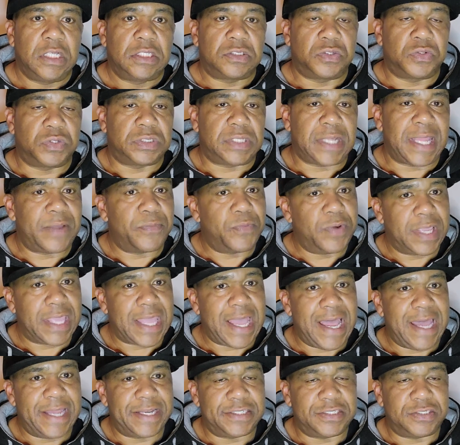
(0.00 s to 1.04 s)
So it's like when
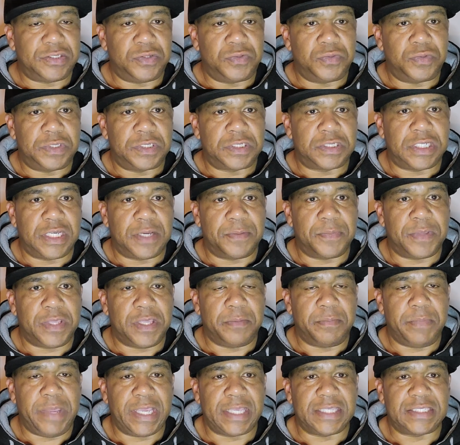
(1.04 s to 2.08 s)
God is doing something,
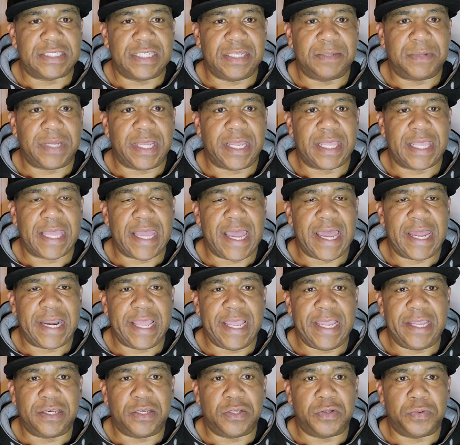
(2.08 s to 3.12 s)
he'll make it seem like God
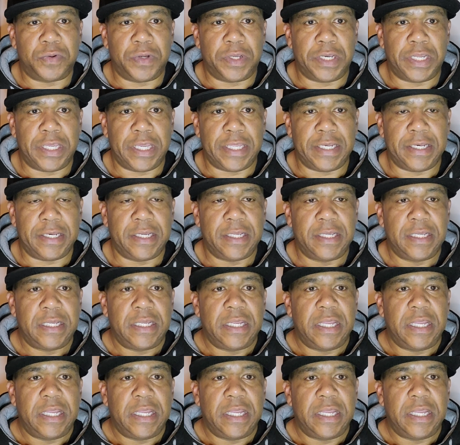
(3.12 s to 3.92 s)
ain't doing nothing.